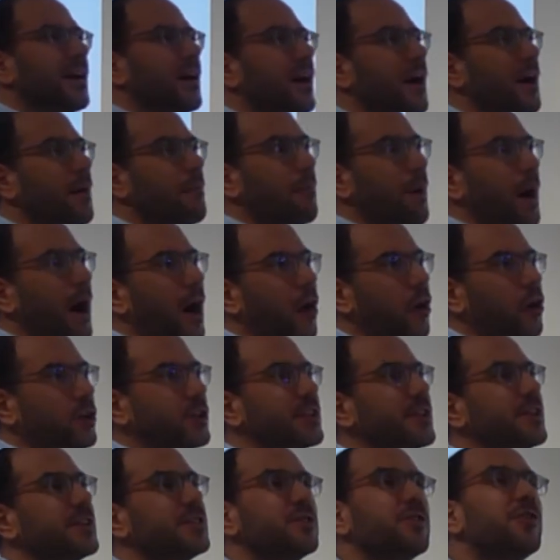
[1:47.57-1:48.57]

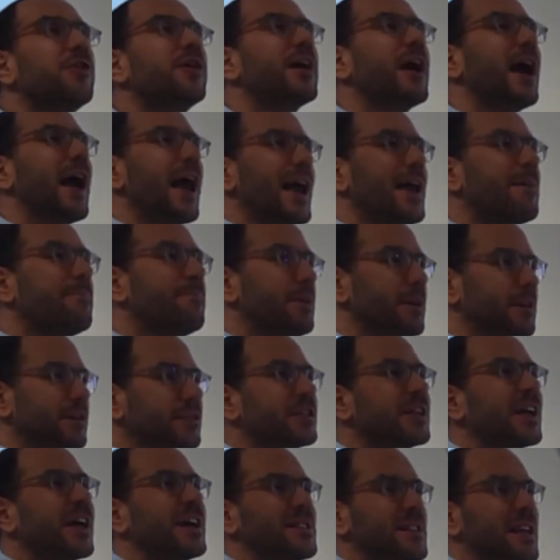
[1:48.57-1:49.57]
about doing a
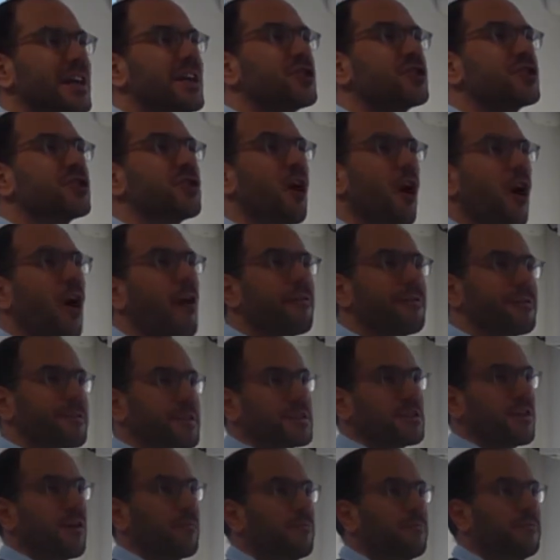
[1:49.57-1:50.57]
periodization of
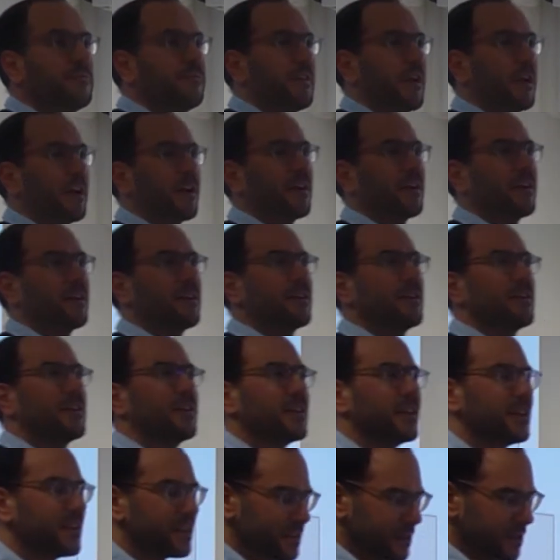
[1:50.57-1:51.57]
something.
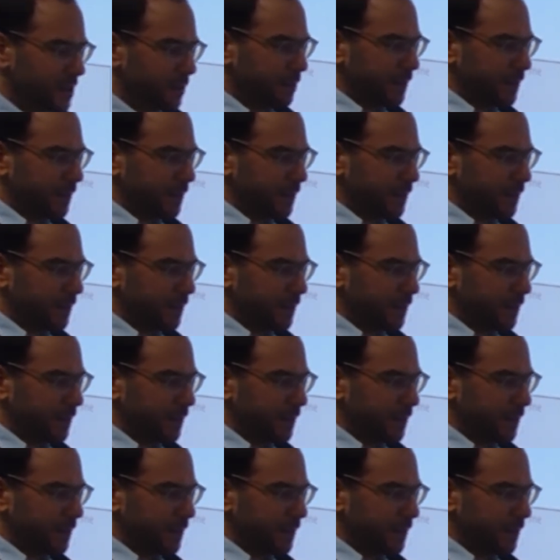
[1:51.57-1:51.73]
So